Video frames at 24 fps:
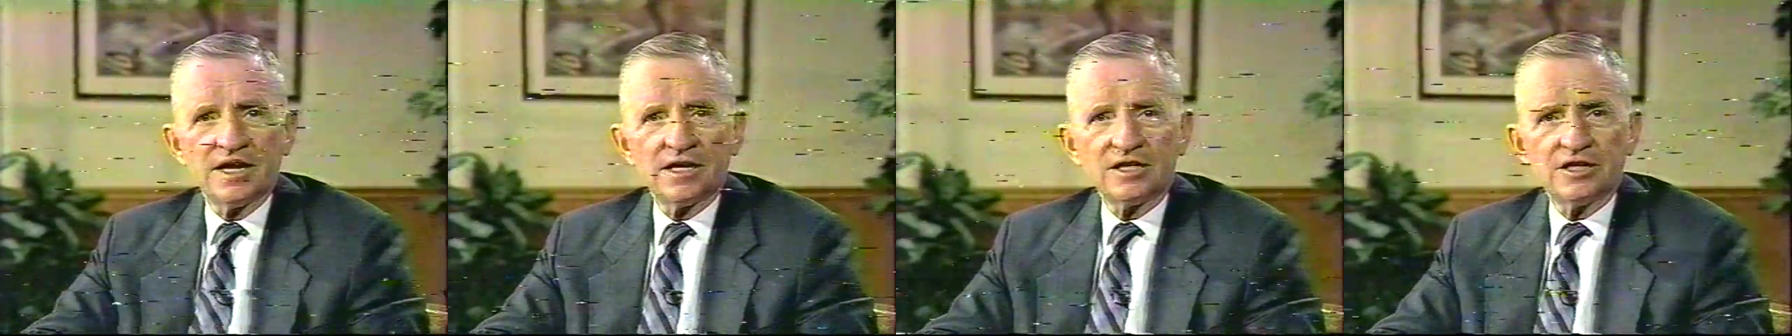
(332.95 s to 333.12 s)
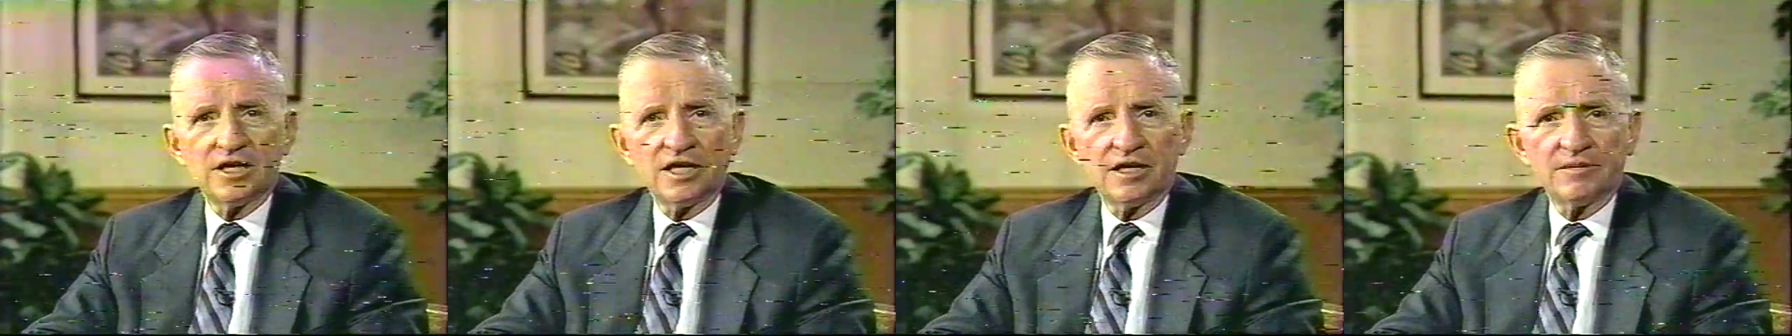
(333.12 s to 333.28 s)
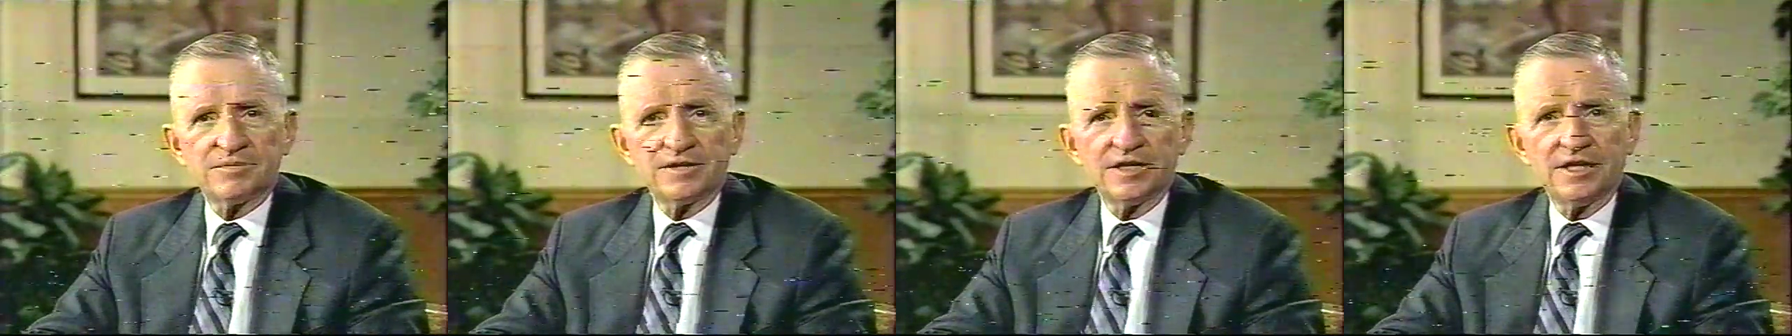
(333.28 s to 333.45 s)

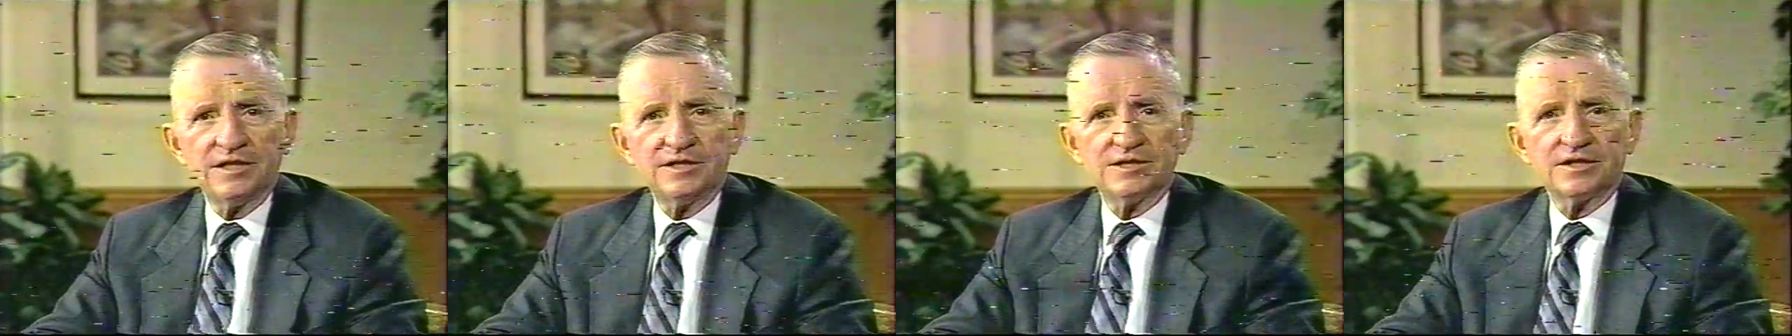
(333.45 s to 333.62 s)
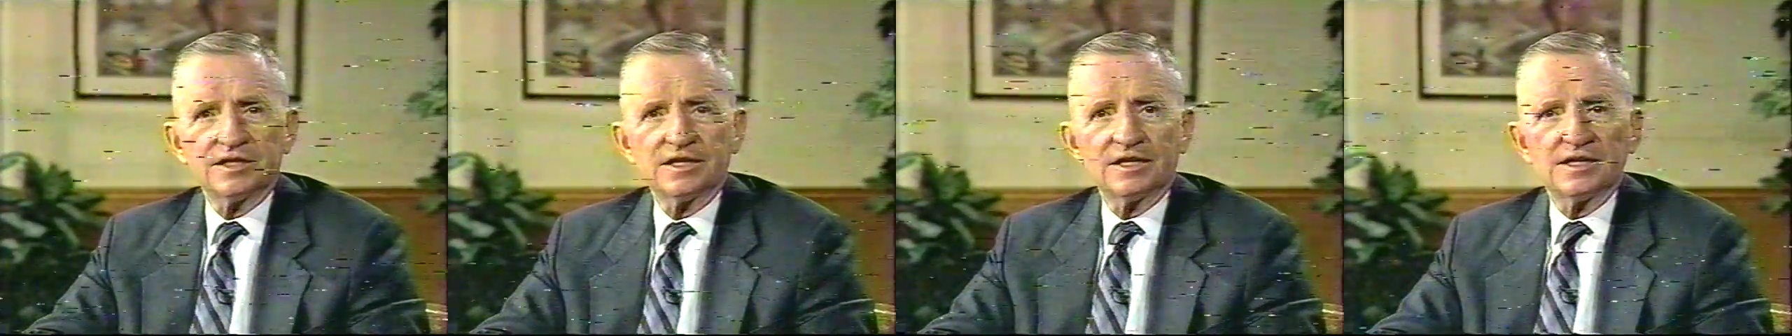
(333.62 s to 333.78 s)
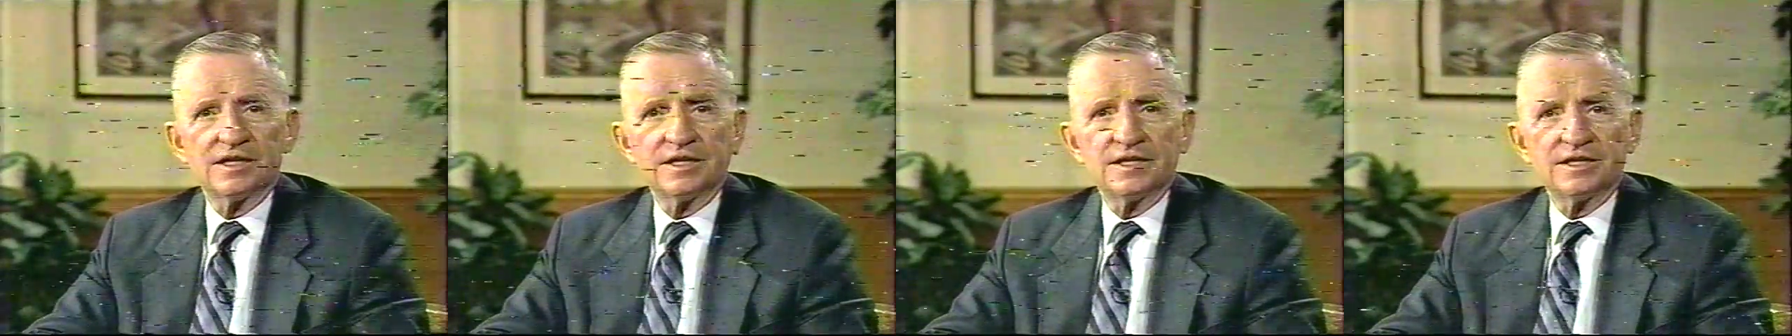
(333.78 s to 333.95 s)
Companies,
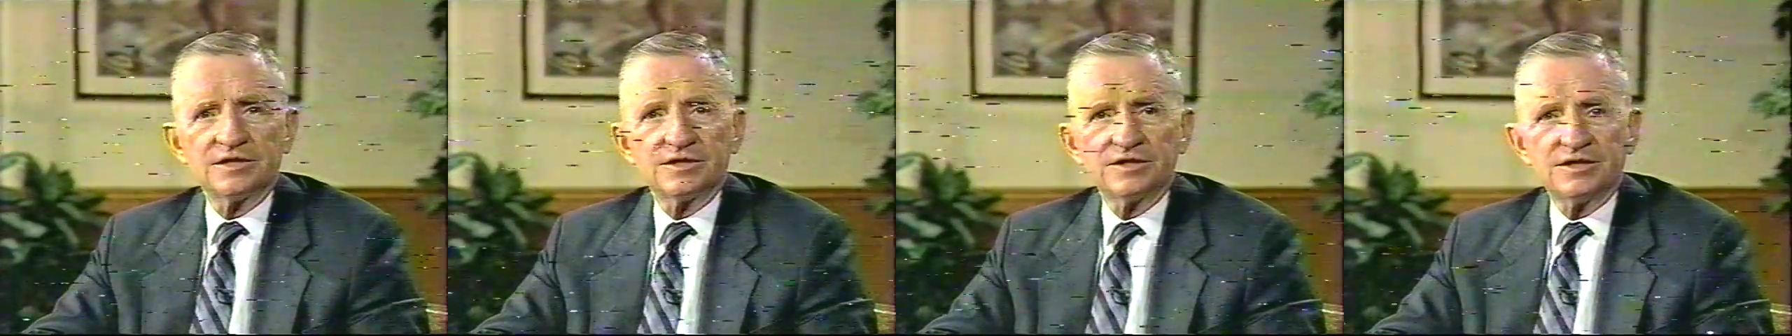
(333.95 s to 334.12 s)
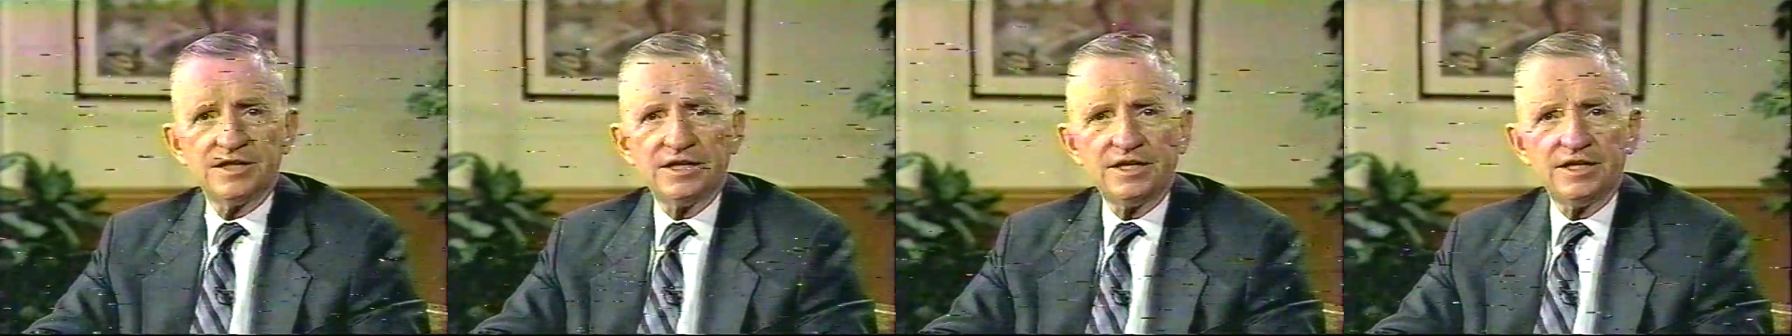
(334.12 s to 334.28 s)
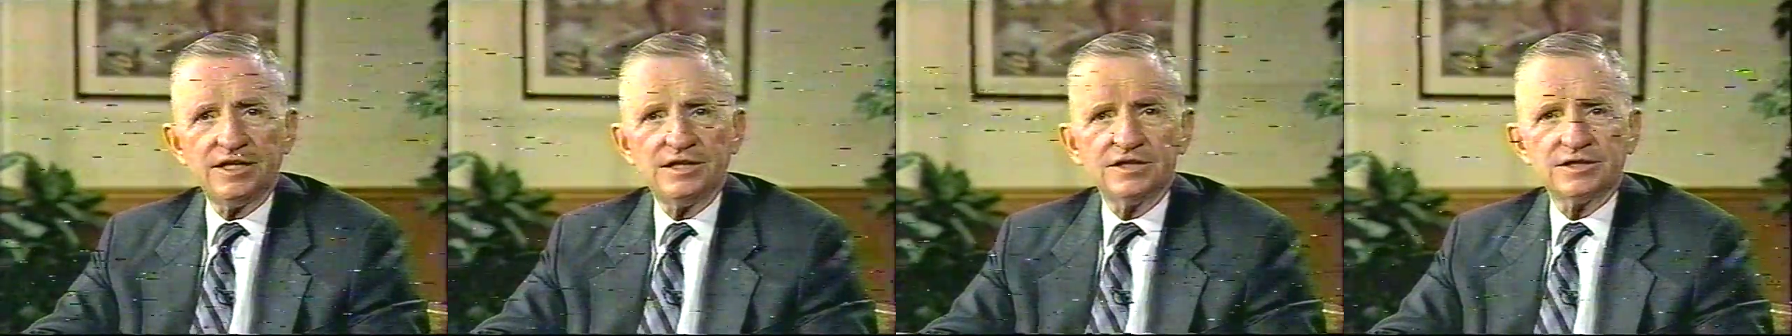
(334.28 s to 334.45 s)

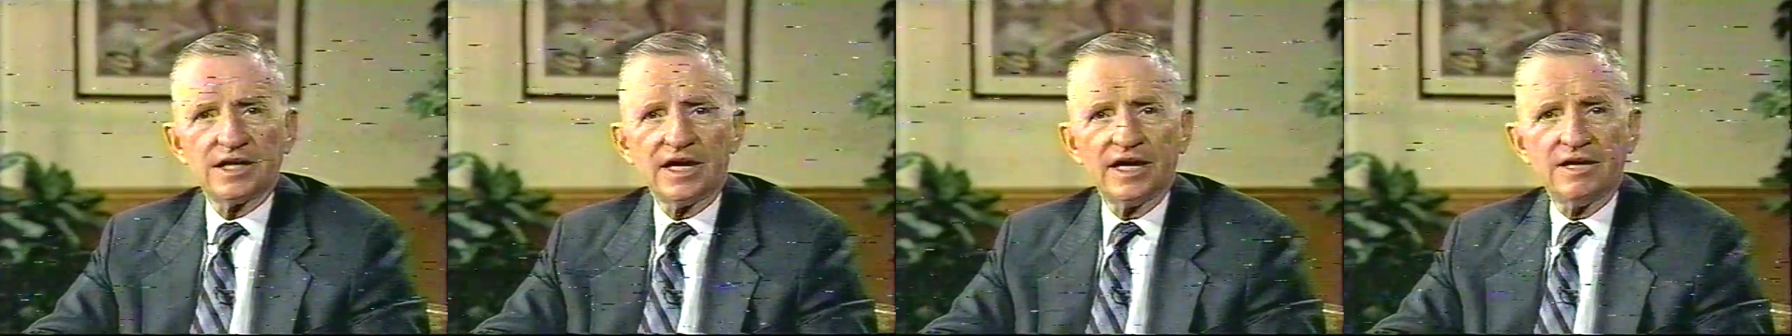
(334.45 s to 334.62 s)
cities,